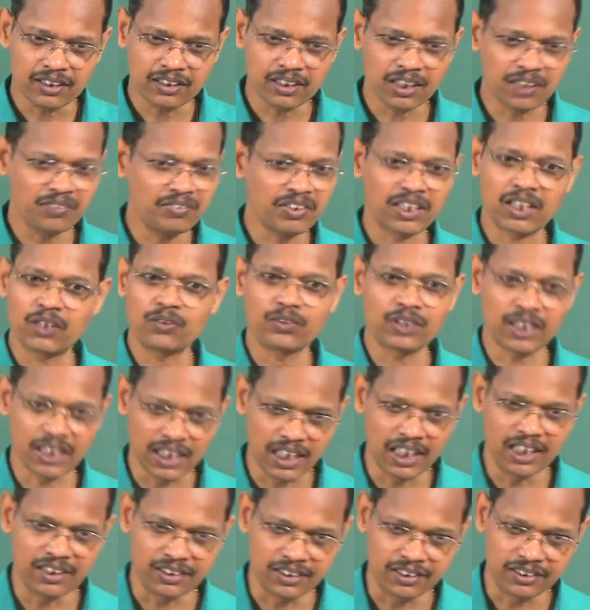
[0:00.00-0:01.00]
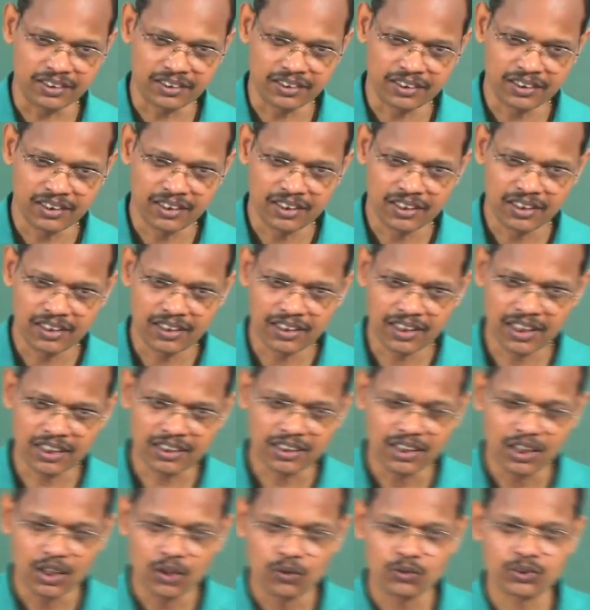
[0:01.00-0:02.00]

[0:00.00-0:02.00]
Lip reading: then we can do the analysis, right.